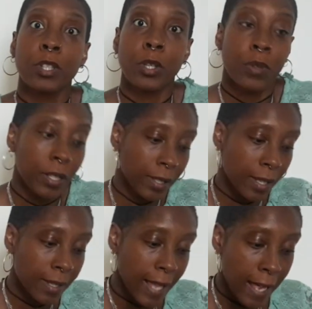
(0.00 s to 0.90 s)
to you. There's
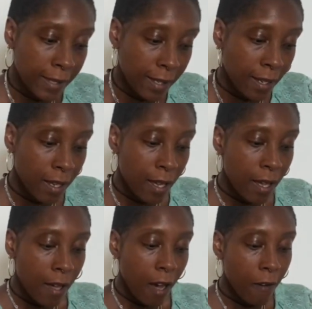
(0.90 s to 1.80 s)
success
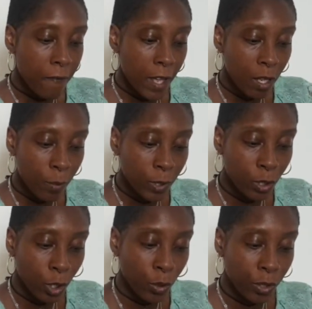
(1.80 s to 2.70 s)
available
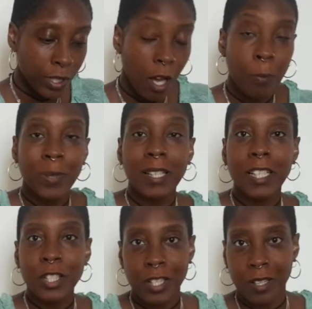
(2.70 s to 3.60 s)
to you. There's
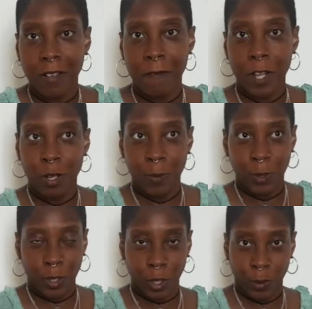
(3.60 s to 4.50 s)
completion available
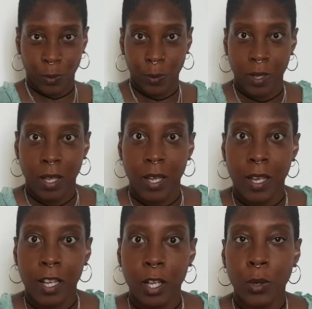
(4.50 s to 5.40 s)
to you.
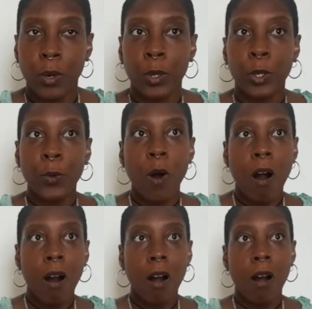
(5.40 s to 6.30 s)
You know, you
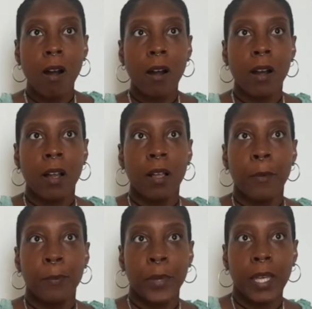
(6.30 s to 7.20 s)
are
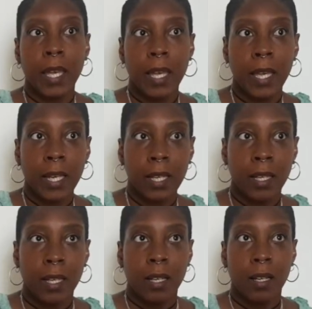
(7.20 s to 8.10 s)
being
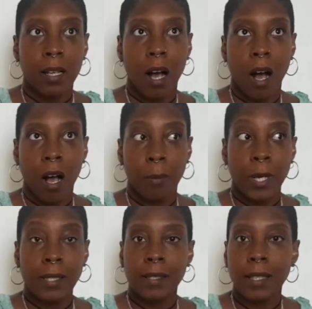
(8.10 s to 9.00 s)
um,
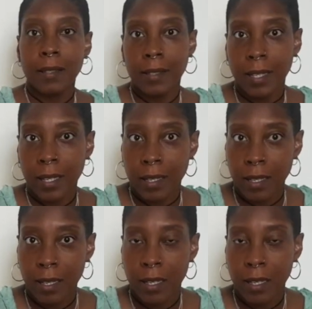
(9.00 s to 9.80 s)
assisted